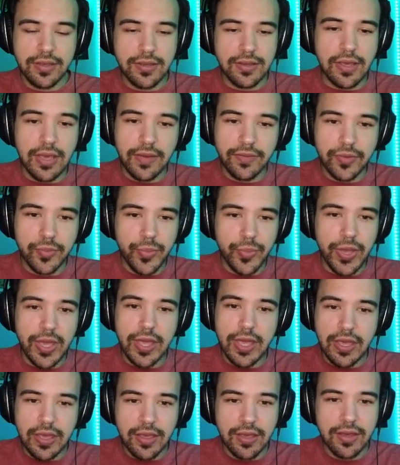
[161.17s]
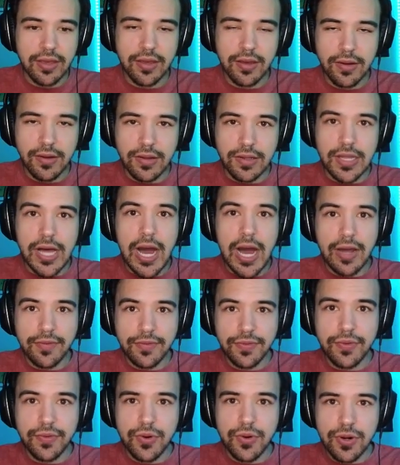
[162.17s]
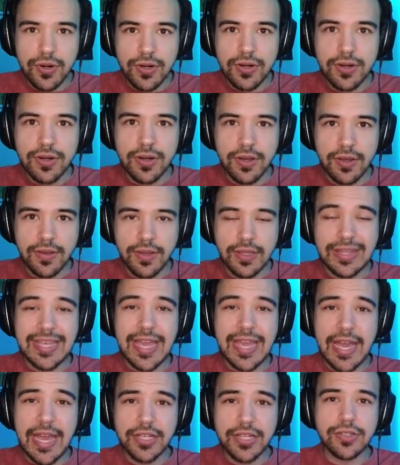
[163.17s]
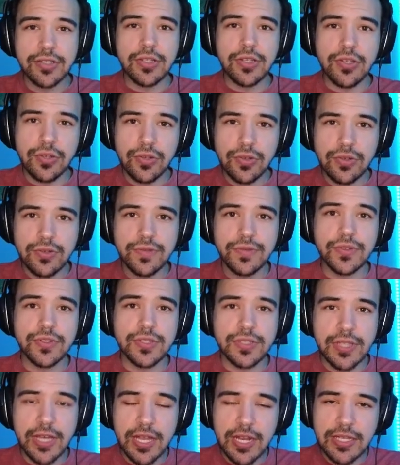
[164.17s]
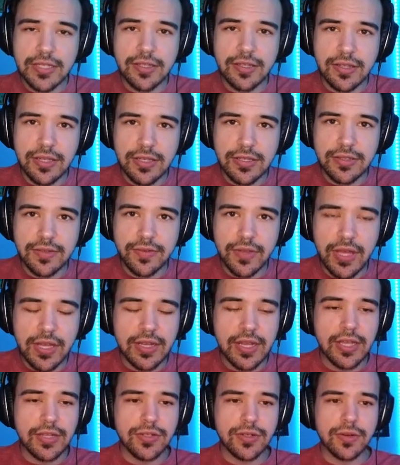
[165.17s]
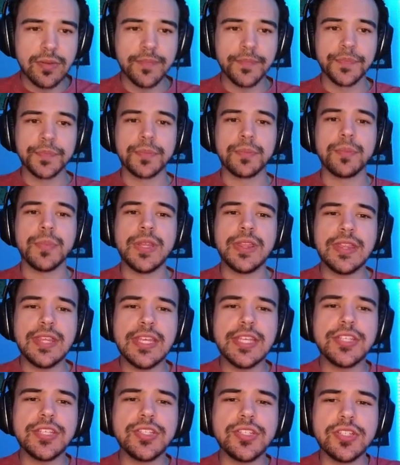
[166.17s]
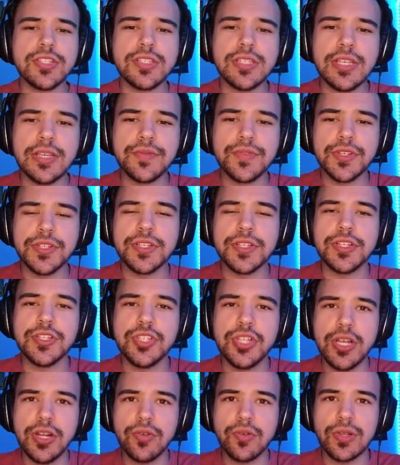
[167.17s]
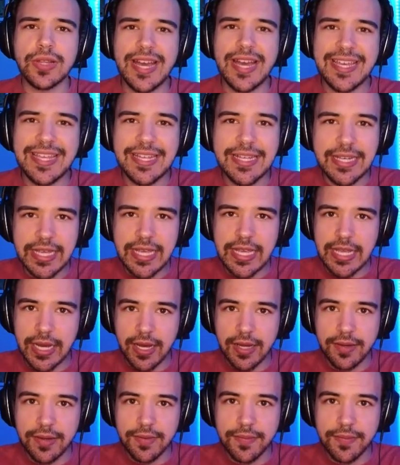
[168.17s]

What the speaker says: you have to pay a lot for, that they actually use for studies and things of that nature. But this just gives us a general idea.